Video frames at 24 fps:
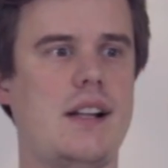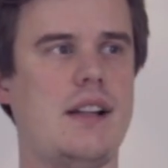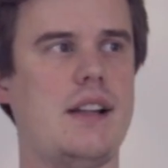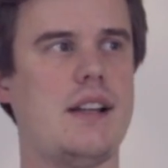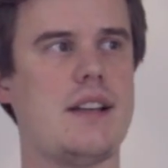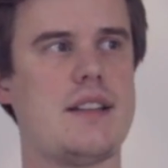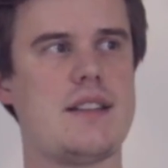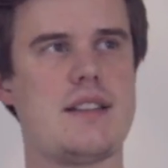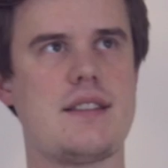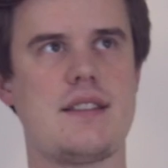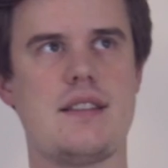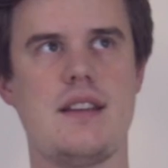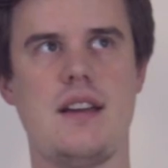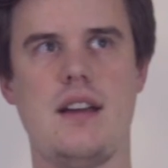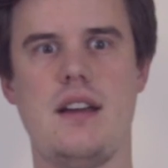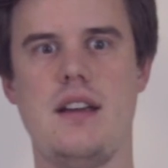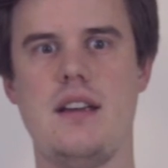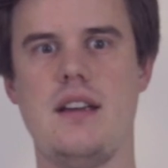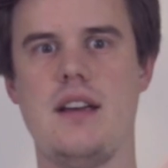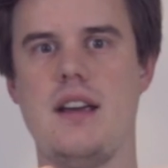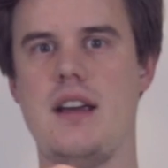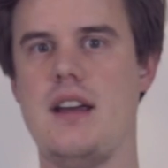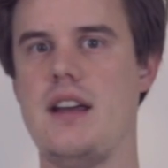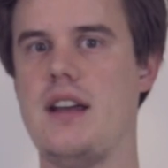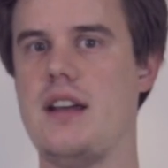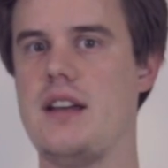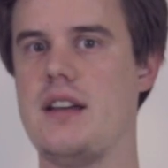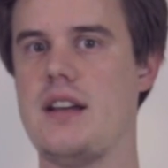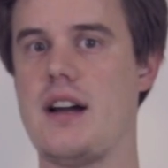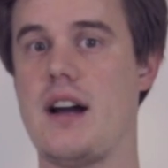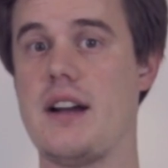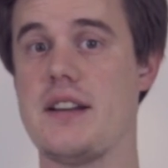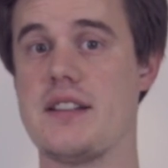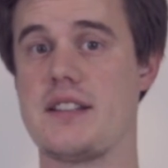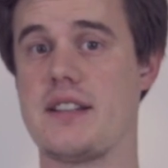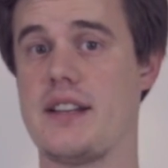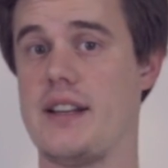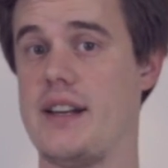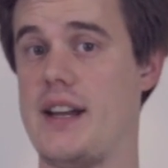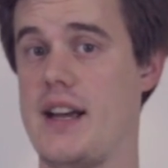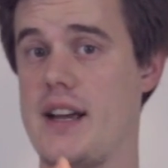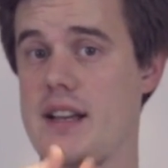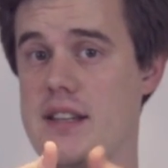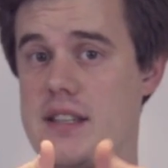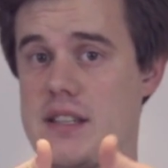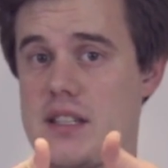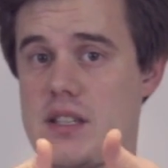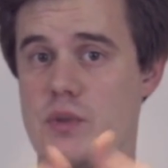let's say, a Einscan
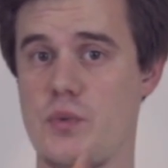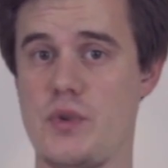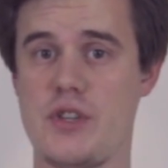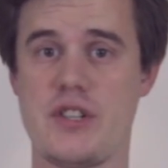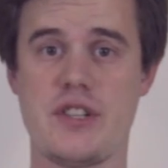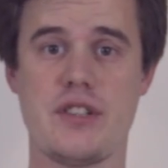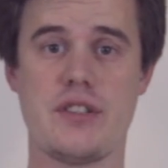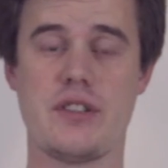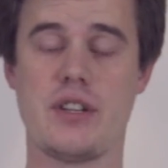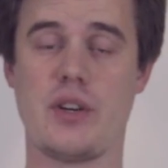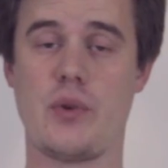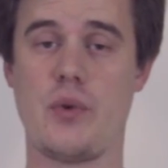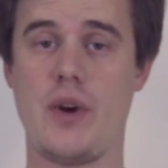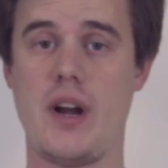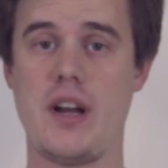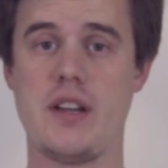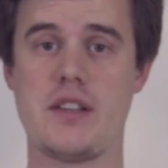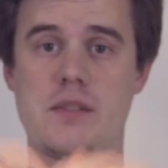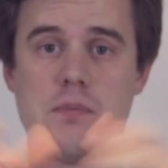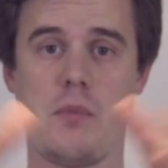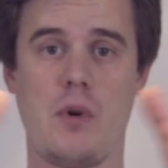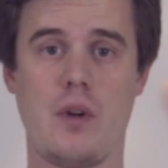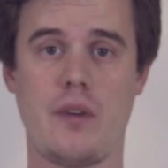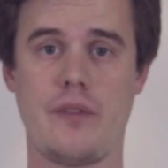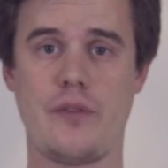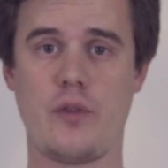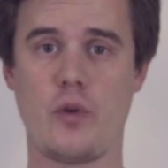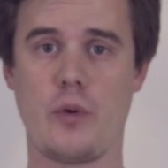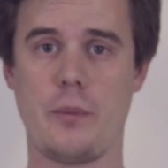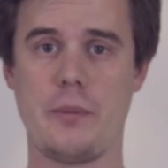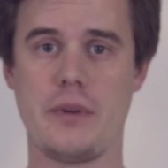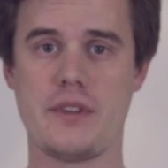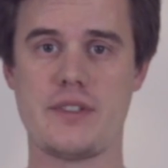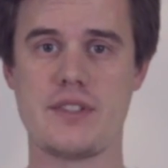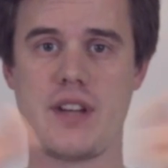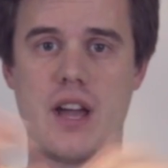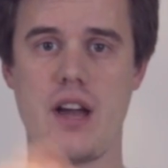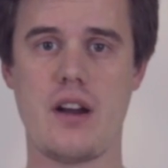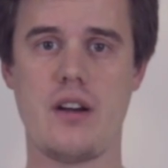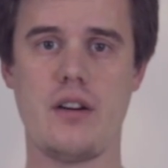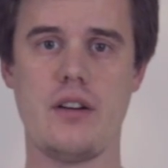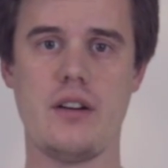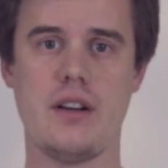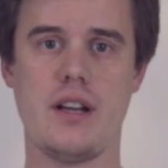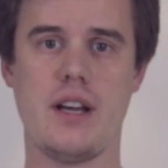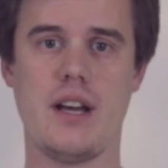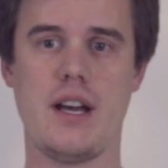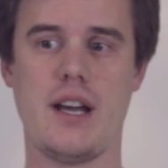S, which is a great small format
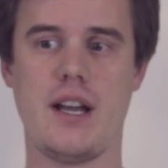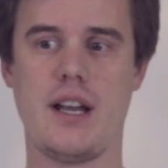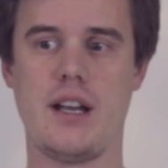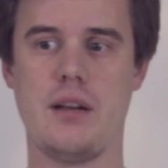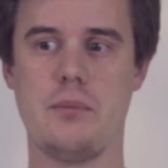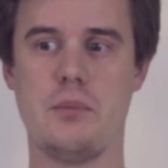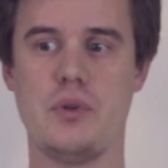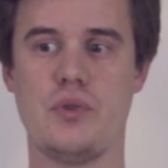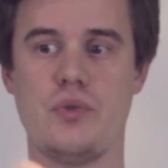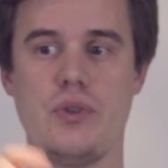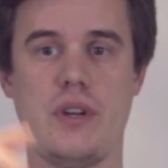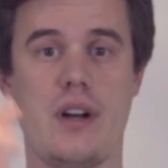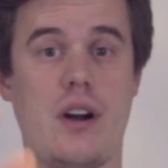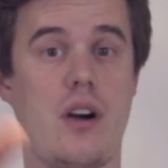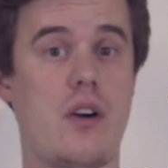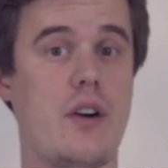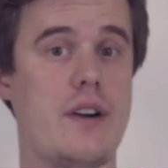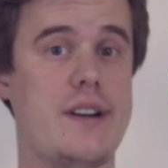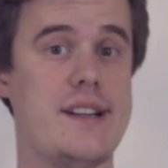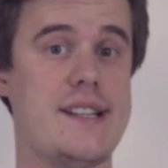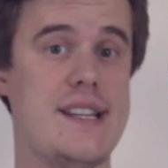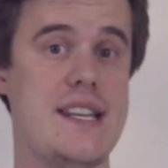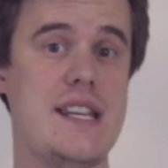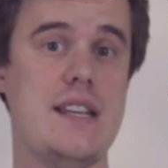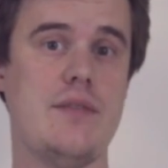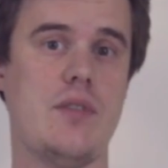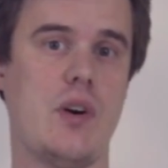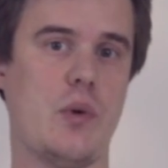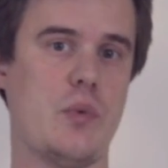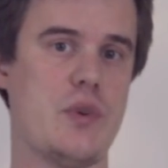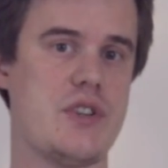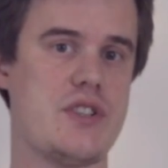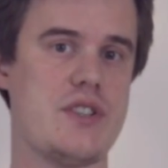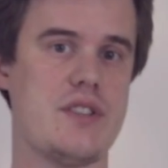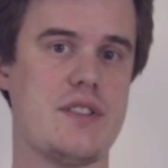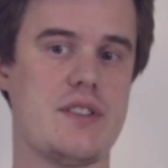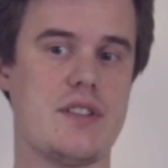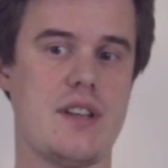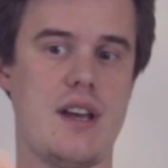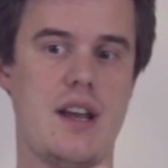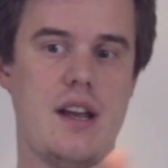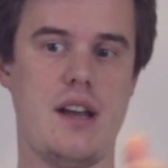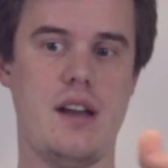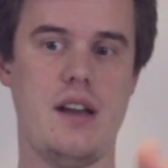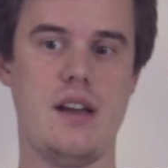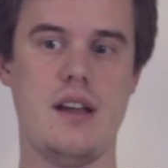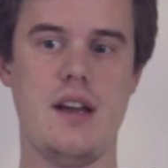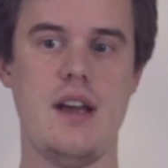scanner, and between an Arctic Evo, which is
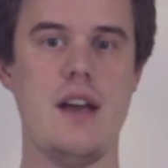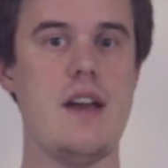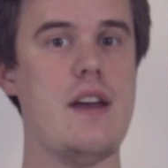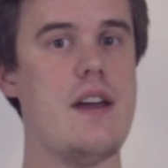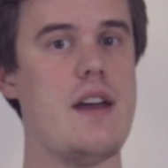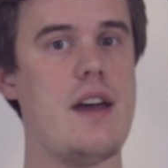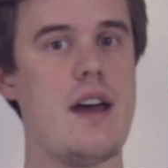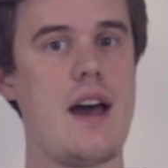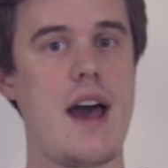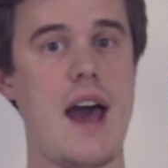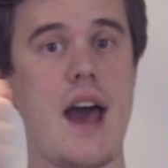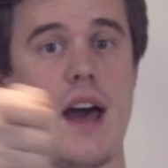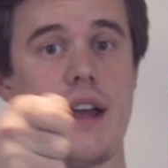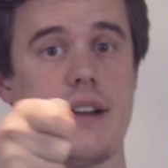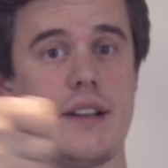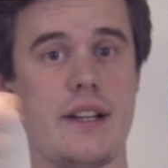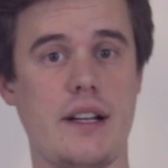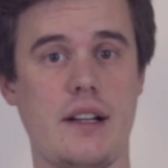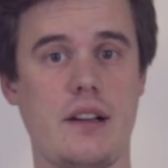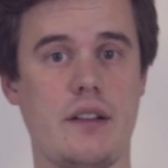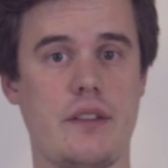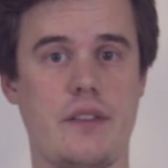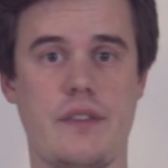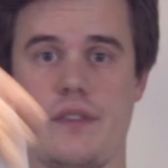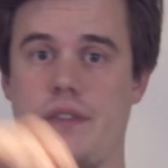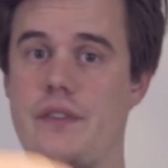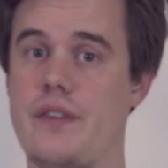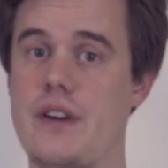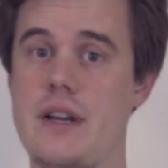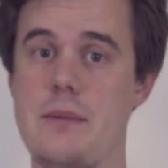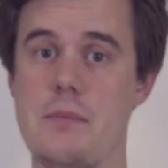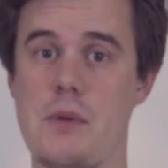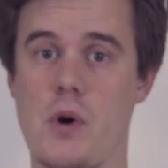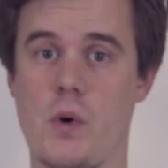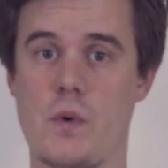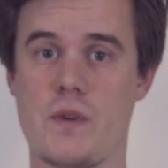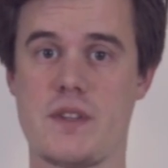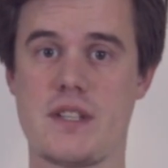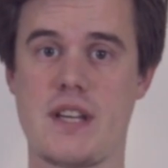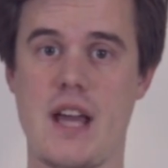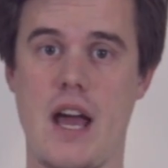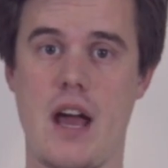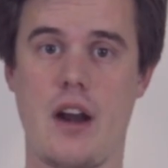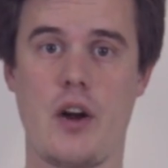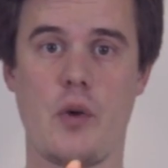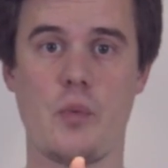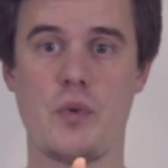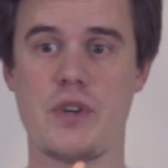a handheld free mode
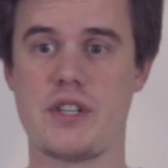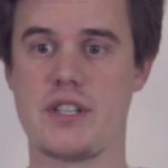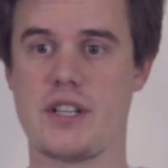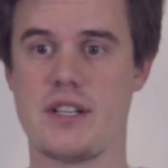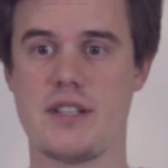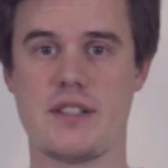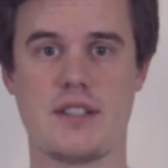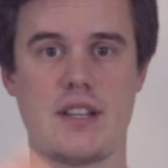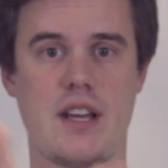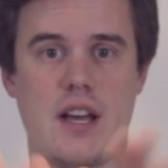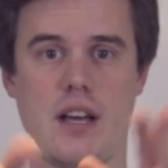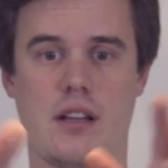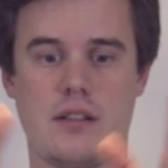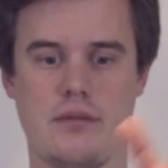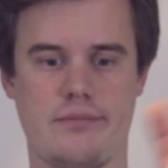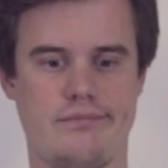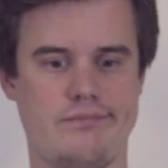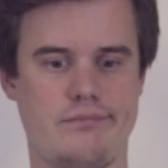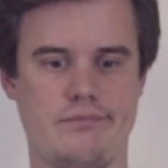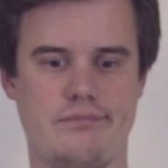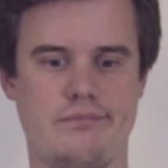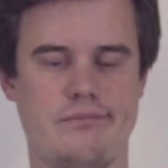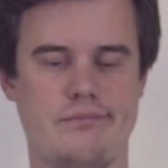scanner, which can scan